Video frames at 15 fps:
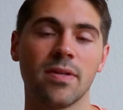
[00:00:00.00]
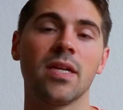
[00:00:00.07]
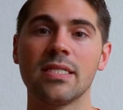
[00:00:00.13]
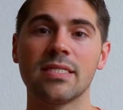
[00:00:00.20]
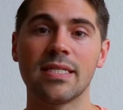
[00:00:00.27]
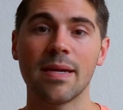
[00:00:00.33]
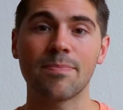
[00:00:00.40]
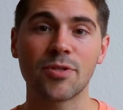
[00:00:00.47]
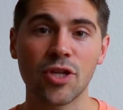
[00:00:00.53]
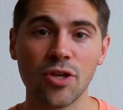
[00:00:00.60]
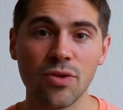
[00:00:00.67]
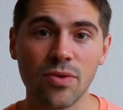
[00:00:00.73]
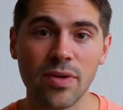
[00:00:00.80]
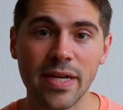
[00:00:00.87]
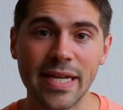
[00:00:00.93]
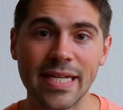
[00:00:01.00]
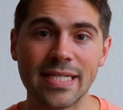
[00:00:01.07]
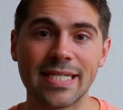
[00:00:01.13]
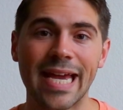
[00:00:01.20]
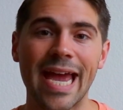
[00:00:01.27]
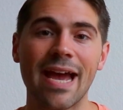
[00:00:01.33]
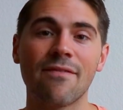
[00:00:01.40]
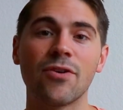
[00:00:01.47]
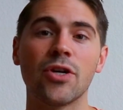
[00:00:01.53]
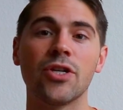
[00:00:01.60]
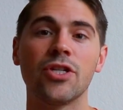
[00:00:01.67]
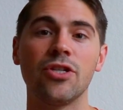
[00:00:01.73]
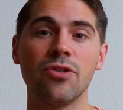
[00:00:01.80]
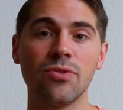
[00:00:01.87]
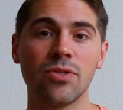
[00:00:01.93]
Step 2 is to have a
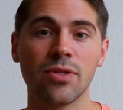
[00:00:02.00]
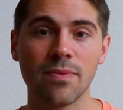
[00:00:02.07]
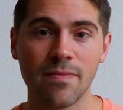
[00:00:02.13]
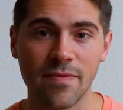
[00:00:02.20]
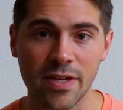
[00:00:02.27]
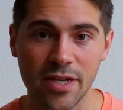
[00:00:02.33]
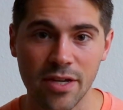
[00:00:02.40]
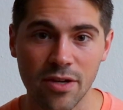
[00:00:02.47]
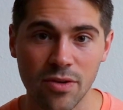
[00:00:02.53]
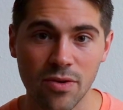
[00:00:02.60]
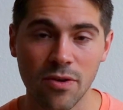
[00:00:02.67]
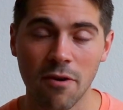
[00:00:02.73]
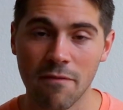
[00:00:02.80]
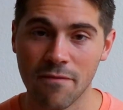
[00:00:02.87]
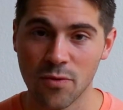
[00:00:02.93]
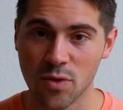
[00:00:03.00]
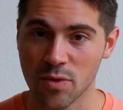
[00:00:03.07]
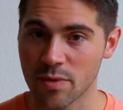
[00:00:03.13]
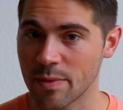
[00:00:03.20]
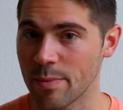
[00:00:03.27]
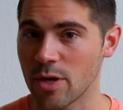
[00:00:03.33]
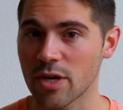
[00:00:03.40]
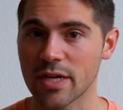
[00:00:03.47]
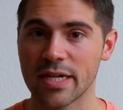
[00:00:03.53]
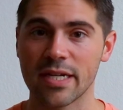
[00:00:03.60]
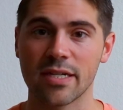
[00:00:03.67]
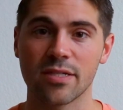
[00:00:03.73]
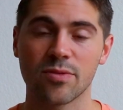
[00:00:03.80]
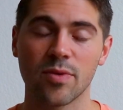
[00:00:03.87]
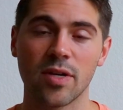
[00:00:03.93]
YouTube video for
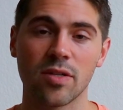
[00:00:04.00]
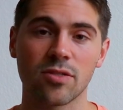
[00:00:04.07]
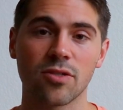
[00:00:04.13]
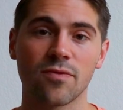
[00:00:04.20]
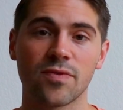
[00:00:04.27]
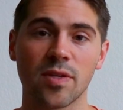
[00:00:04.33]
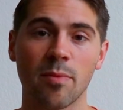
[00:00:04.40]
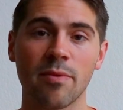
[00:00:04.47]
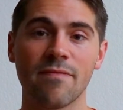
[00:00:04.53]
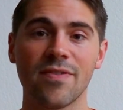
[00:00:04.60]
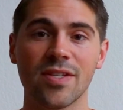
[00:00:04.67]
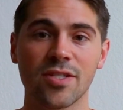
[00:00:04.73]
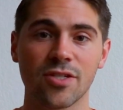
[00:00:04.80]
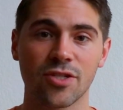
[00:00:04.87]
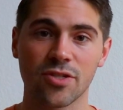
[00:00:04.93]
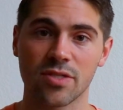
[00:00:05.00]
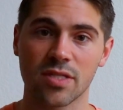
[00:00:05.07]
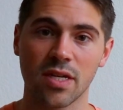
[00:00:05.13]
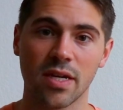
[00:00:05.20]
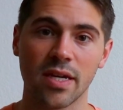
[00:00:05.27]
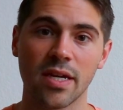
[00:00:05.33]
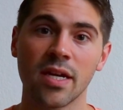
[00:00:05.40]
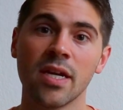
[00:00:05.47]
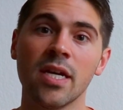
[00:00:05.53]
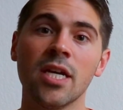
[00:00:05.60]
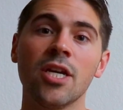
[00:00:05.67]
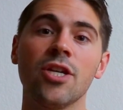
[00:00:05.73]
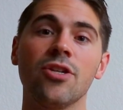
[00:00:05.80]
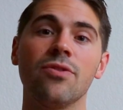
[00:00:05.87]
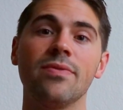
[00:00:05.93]
remarketing as well. So if someone visits your site,
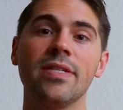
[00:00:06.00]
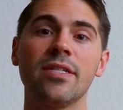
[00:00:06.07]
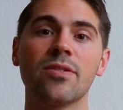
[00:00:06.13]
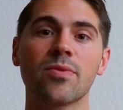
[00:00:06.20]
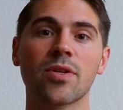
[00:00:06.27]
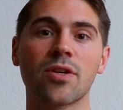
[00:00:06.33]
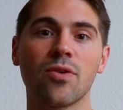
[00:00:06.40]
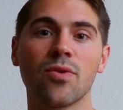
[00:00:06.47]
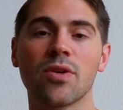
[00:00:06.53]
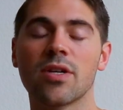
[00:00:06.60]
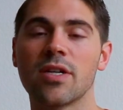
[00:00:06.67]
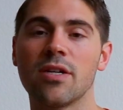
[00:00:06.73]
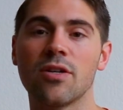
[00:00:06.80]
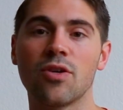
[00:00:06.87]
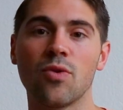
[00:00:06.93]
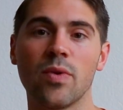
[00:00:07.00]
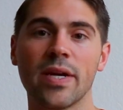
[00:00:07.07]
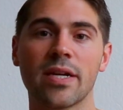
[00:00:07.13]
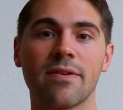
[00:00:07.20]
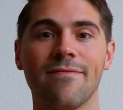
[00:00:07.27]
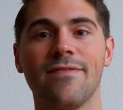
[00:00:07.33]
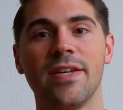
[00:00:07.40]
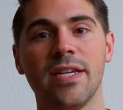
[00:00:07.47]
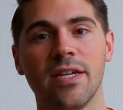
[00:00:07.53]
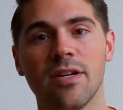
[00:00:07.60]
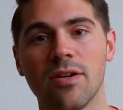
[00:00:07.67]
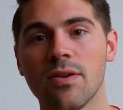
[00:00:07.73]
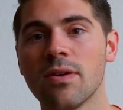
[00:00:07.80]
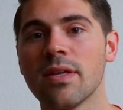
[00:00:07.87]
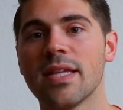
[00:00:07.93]
you need to record a quick
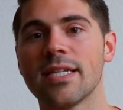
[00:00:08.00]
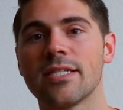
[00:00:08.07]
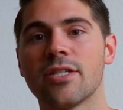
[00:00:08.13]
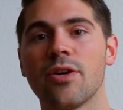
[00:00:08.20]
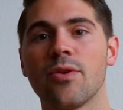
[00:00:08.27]
video that's